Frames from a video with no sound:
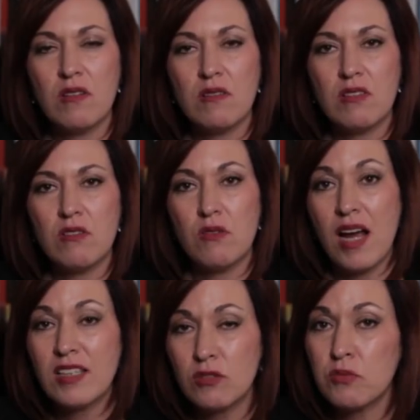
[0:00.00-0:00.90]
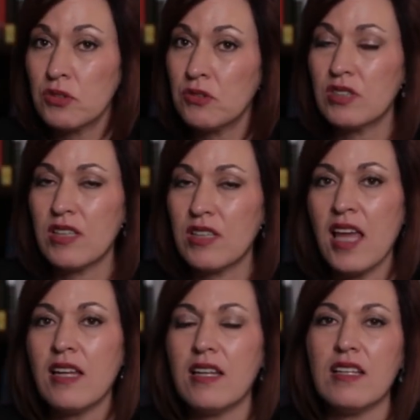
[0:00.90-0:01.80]
grassroots
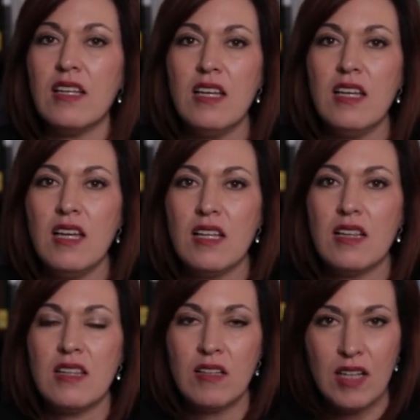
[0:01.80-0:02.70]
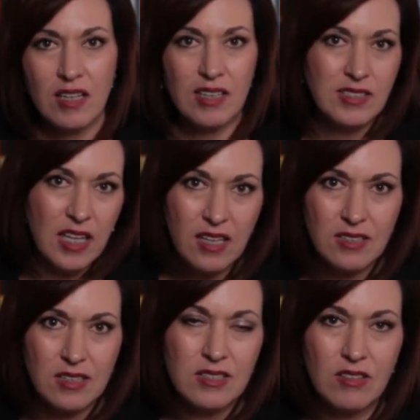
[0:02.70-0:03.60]
candidate, they're not going to take us
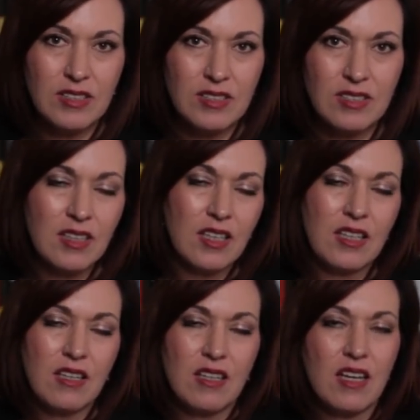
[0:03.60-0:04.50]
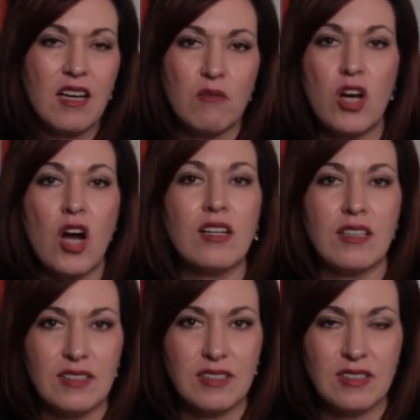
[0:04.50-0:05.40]
as seriously,
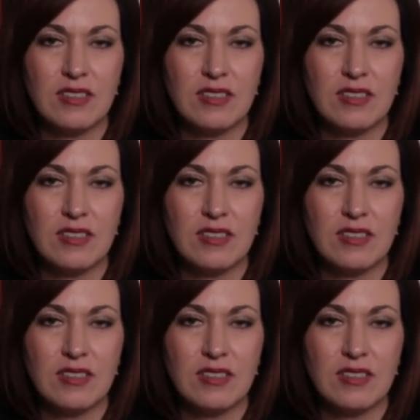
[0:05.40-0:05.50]
regardless.